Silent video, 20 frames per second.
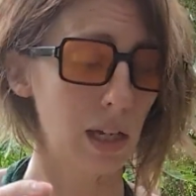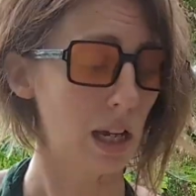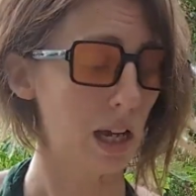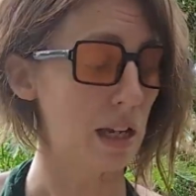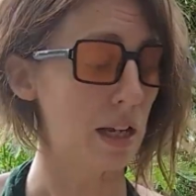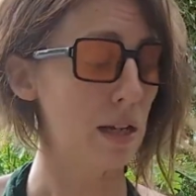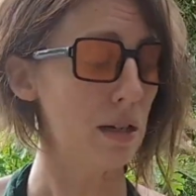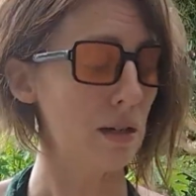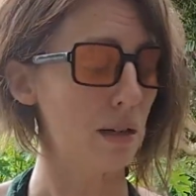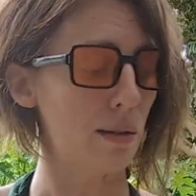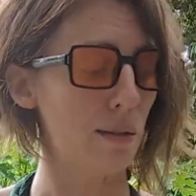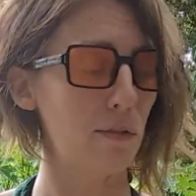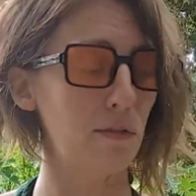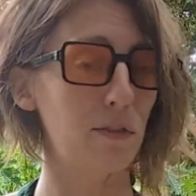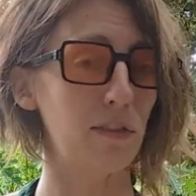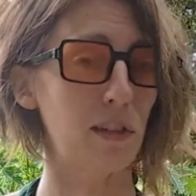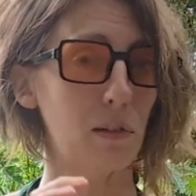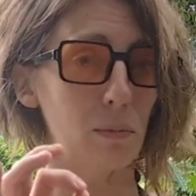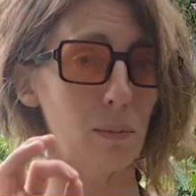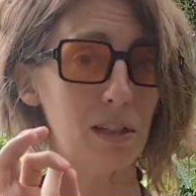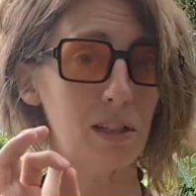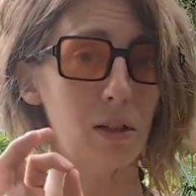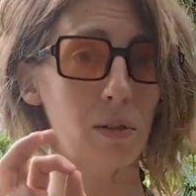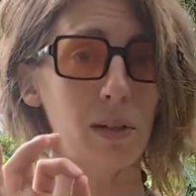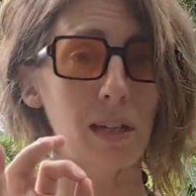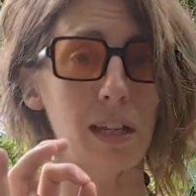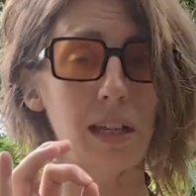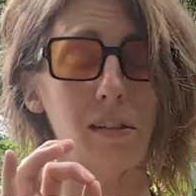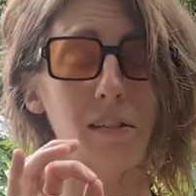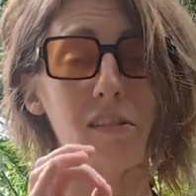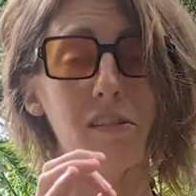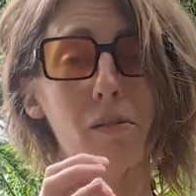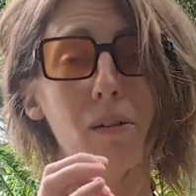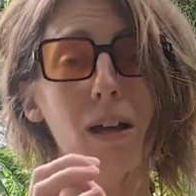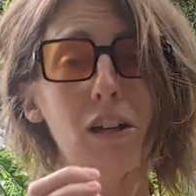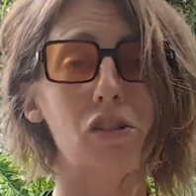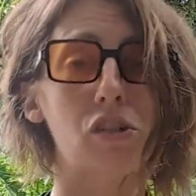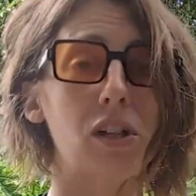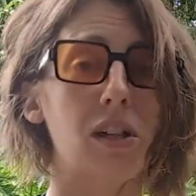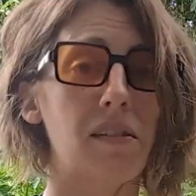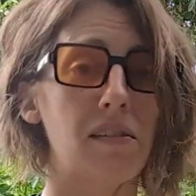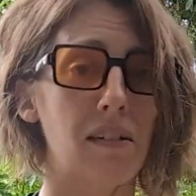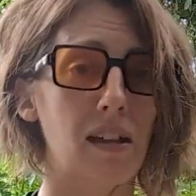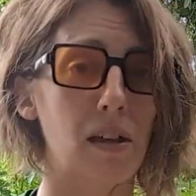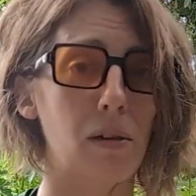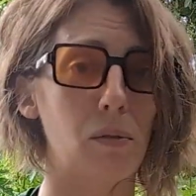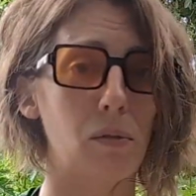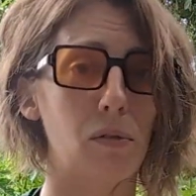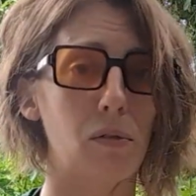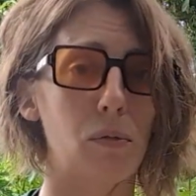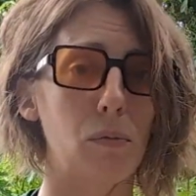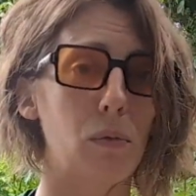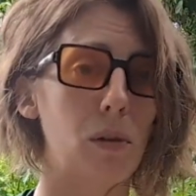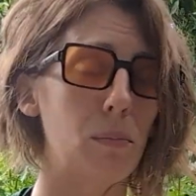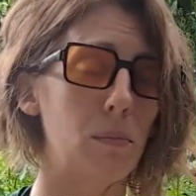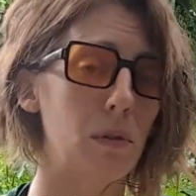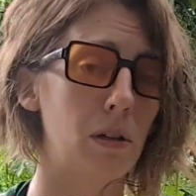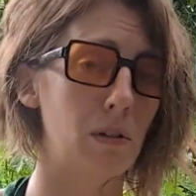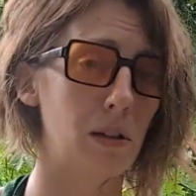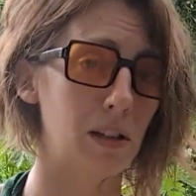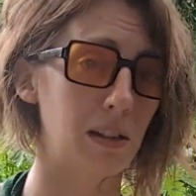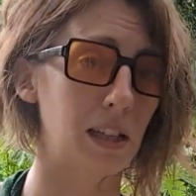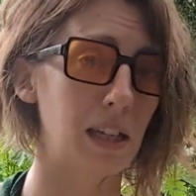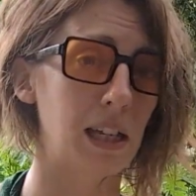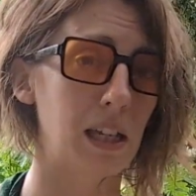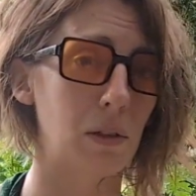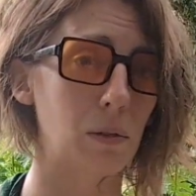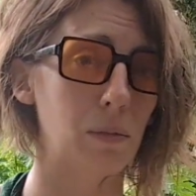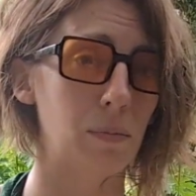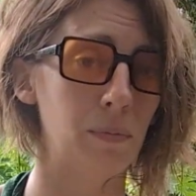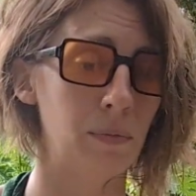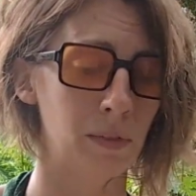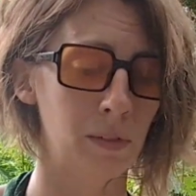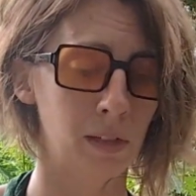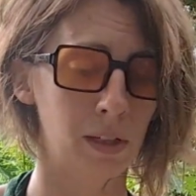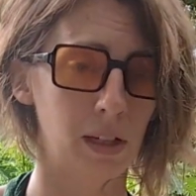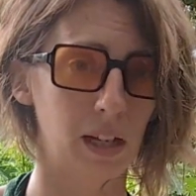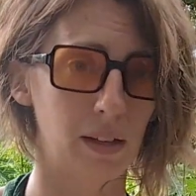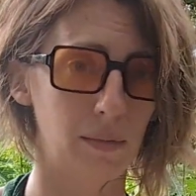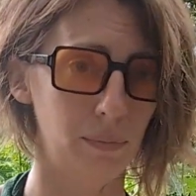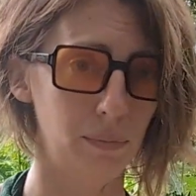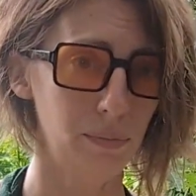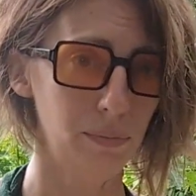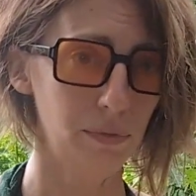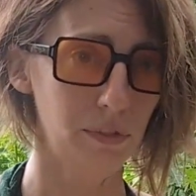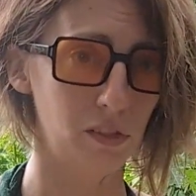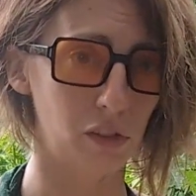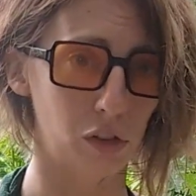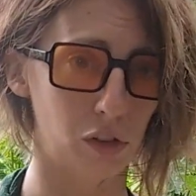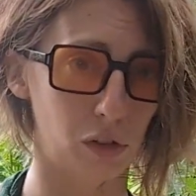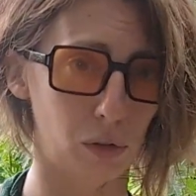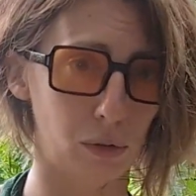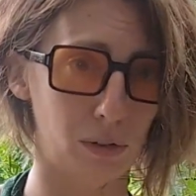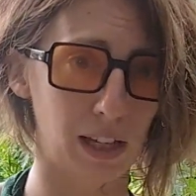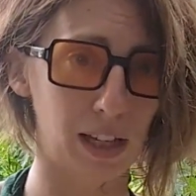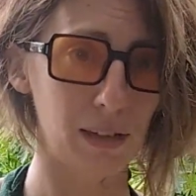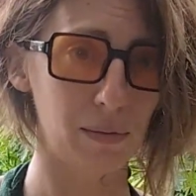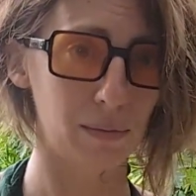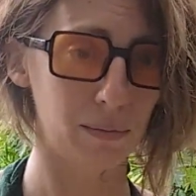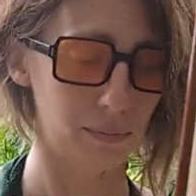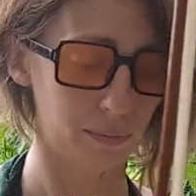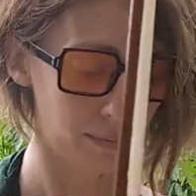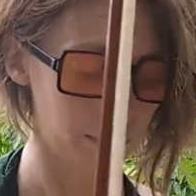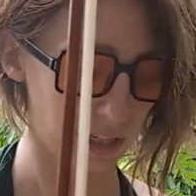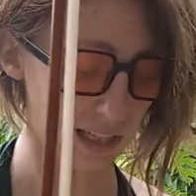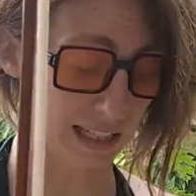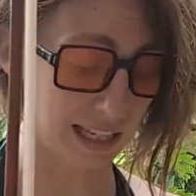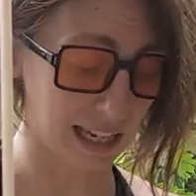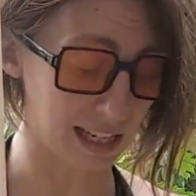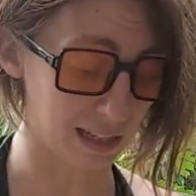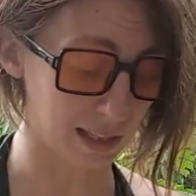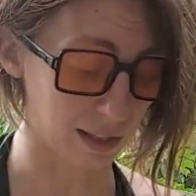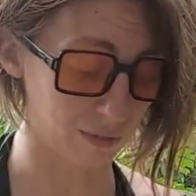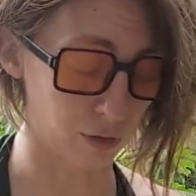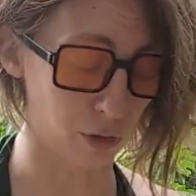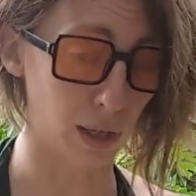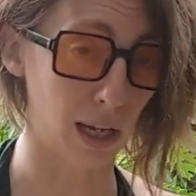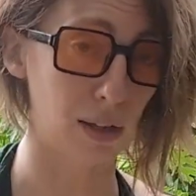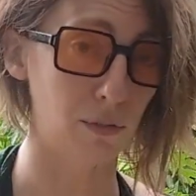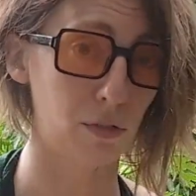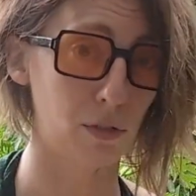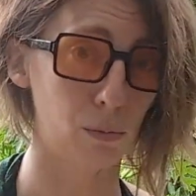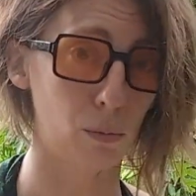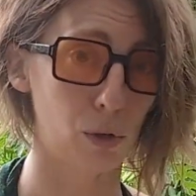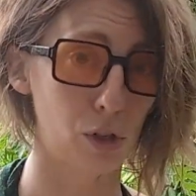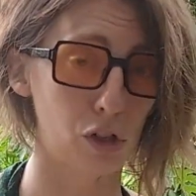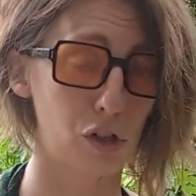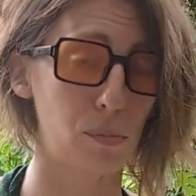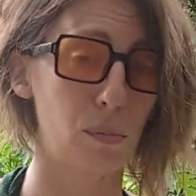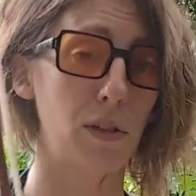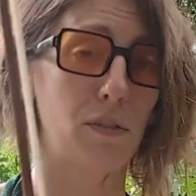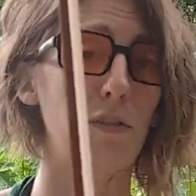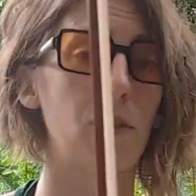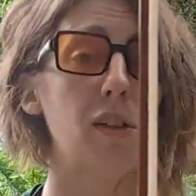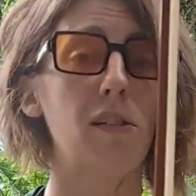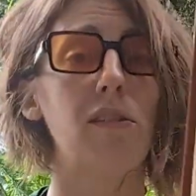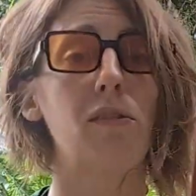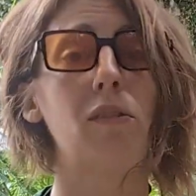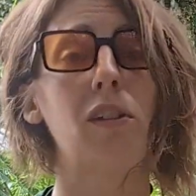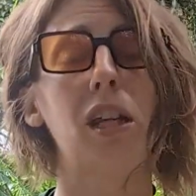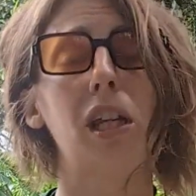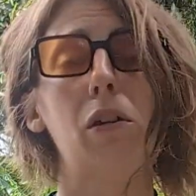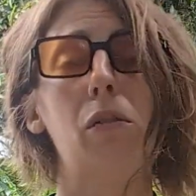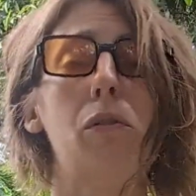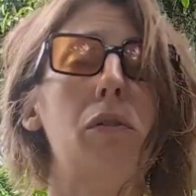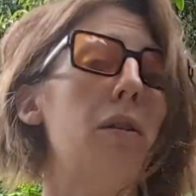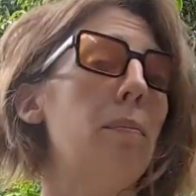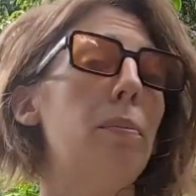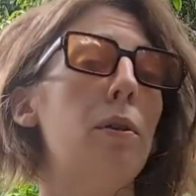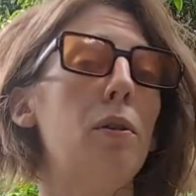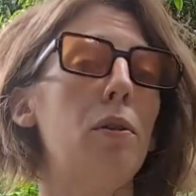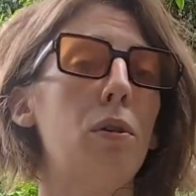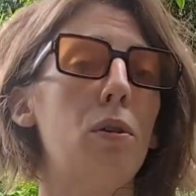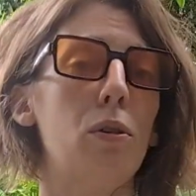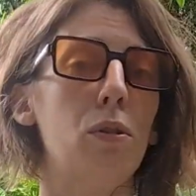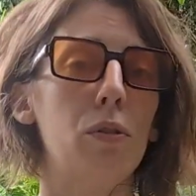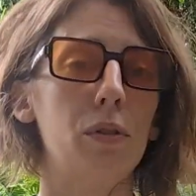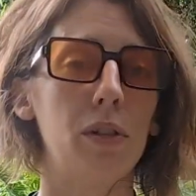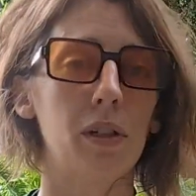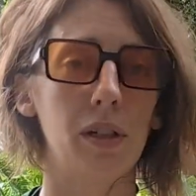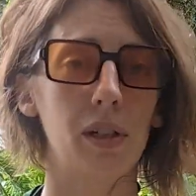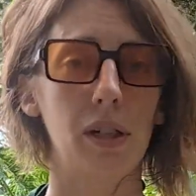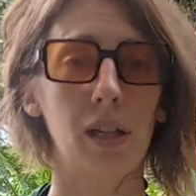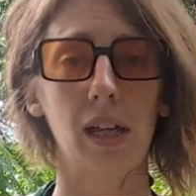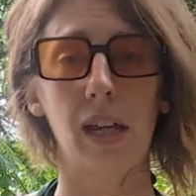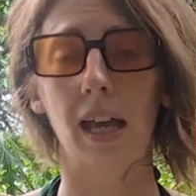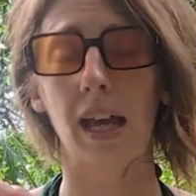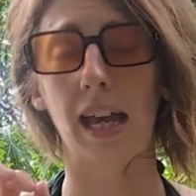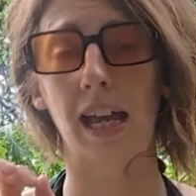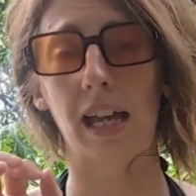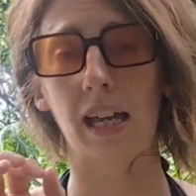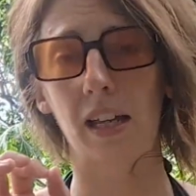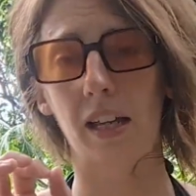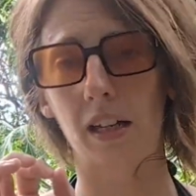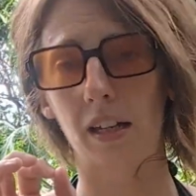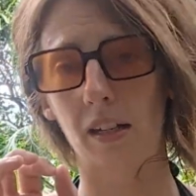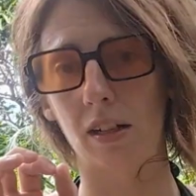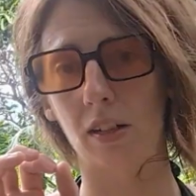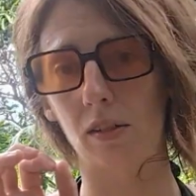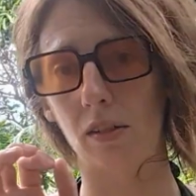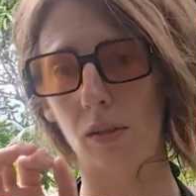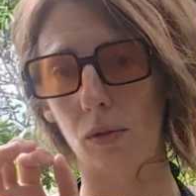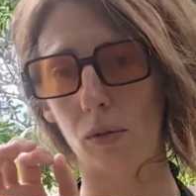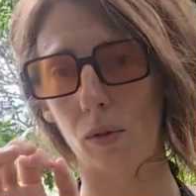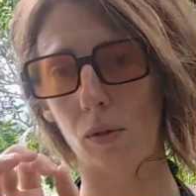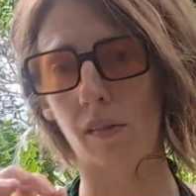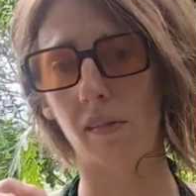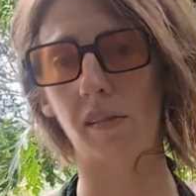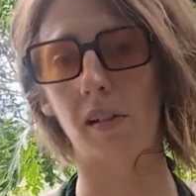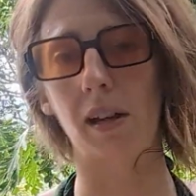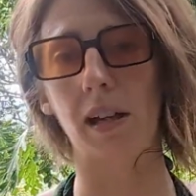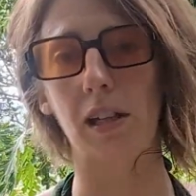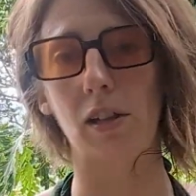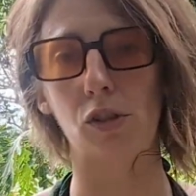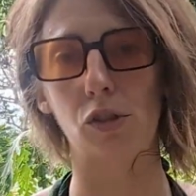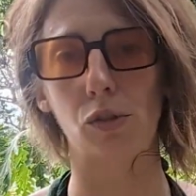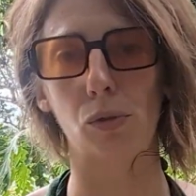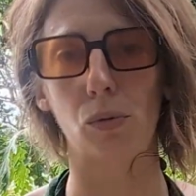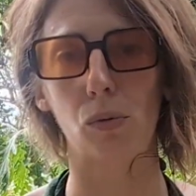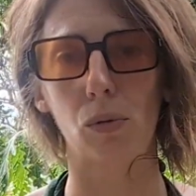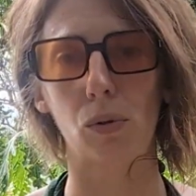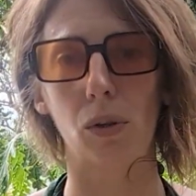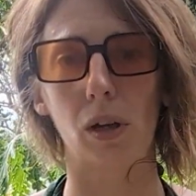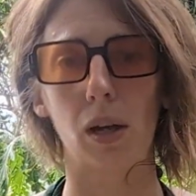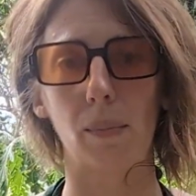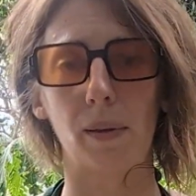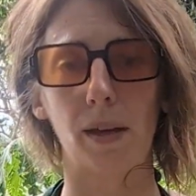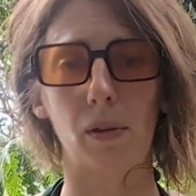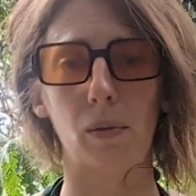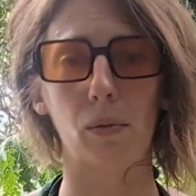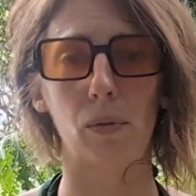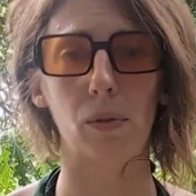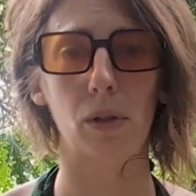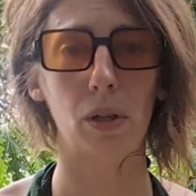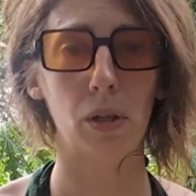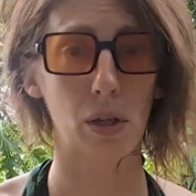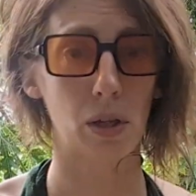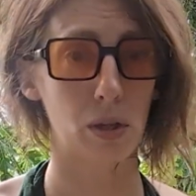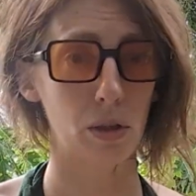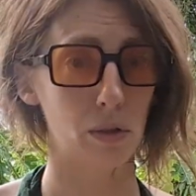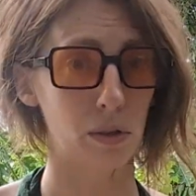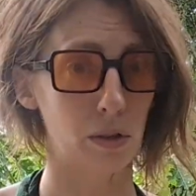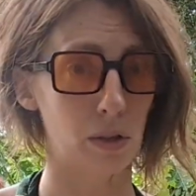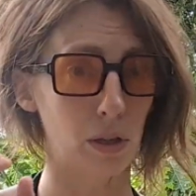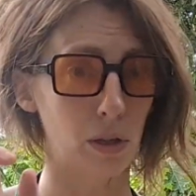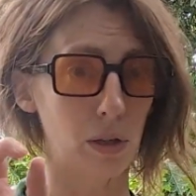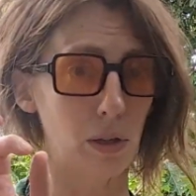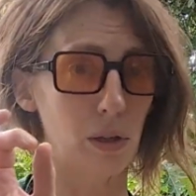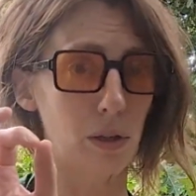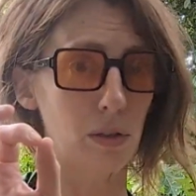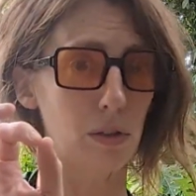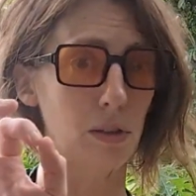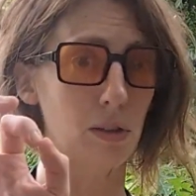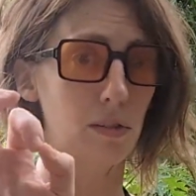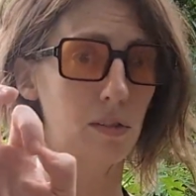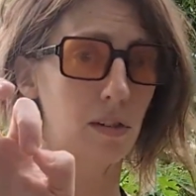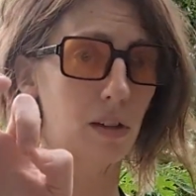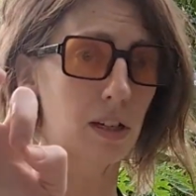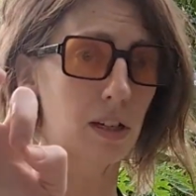enough that we don't get a scratching sound when we're at the heel. To do that, again, if you haven't watched my first video on the bow hold and you're not entirely sure about the